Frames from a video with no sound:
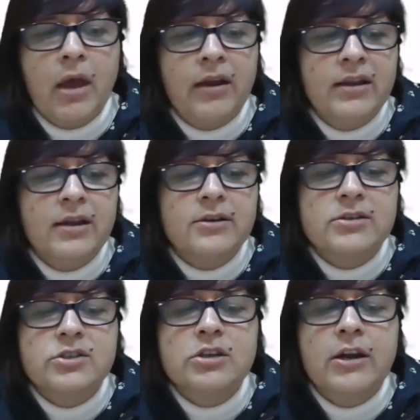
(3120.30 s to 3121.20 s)
Marriott
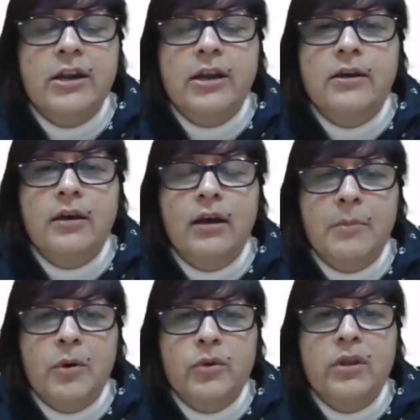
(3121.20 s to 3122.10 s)
studied
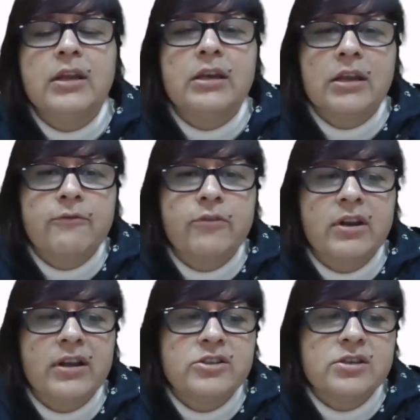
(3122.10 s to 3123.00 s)
about the Indian
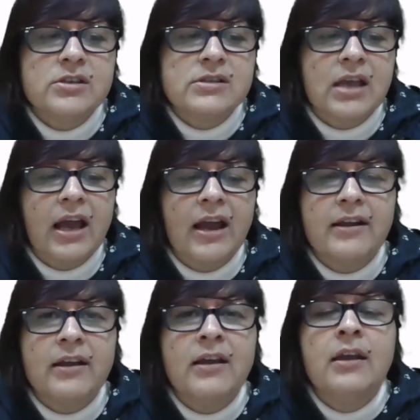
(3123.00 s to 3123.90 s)
villages,
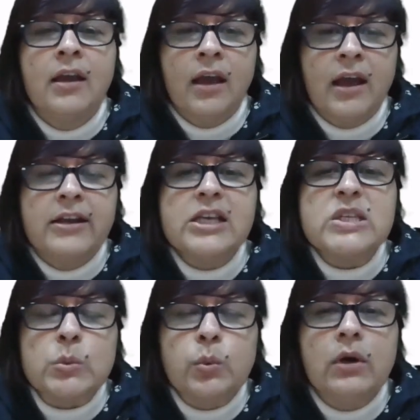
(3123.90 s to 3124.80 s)
and
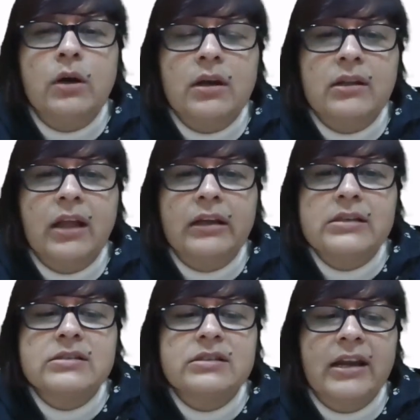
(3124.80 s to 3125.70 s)
his work, that
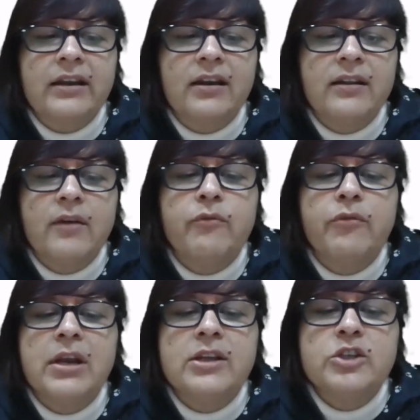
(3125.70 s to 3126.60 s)
is titled The
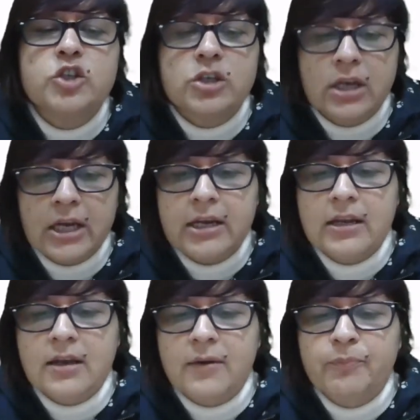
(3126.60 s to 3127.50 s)
Village
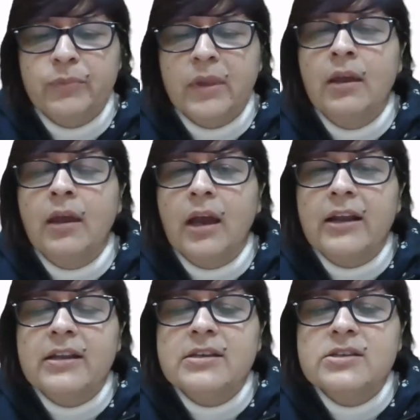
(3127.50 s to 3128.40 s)
India,
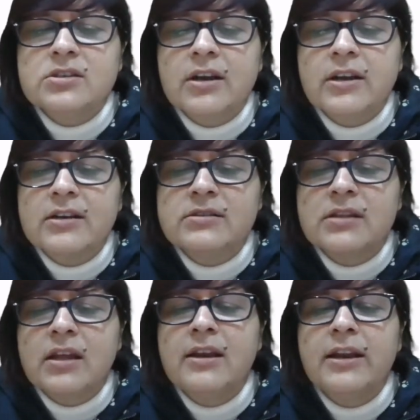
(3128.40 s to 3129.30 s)
and he studied
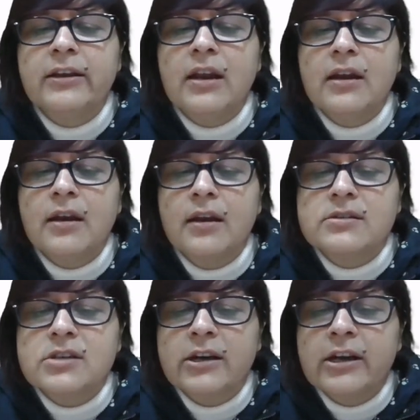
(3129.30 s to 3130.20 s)

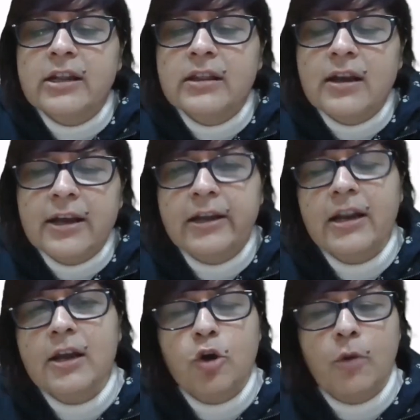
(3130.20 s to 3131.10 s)
in the
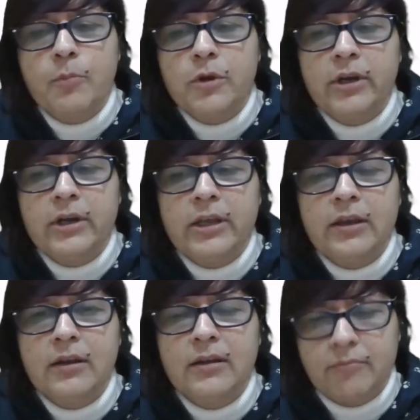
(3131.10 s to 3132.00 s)
little community.